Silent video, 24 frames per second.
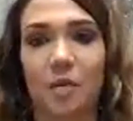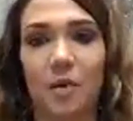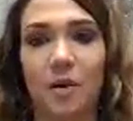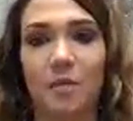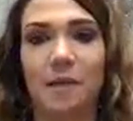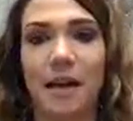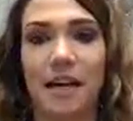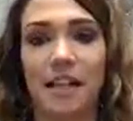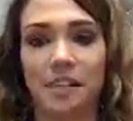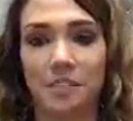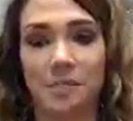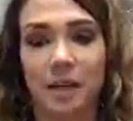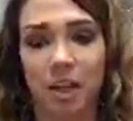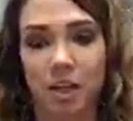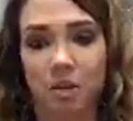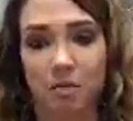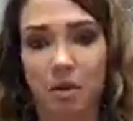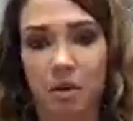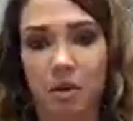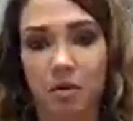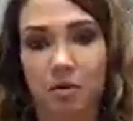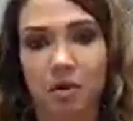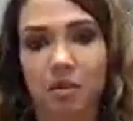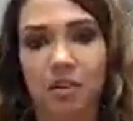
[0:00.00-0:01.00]
went back to my
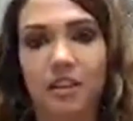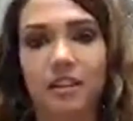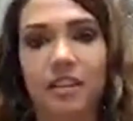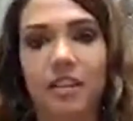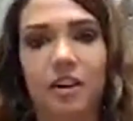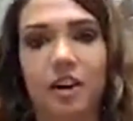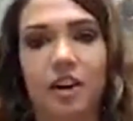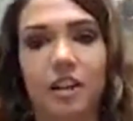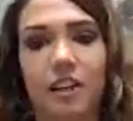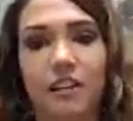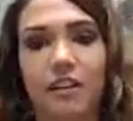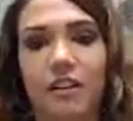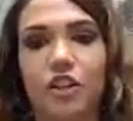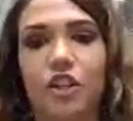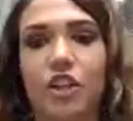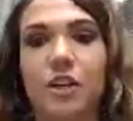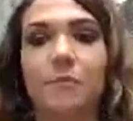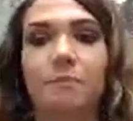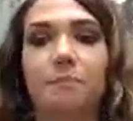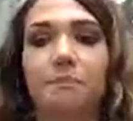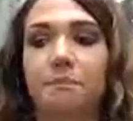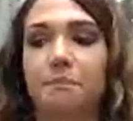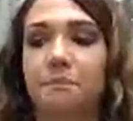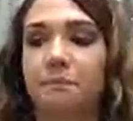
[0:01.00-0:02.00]
cubicle at the car
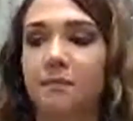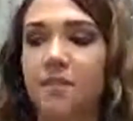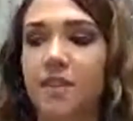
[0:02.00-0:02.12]
dealership.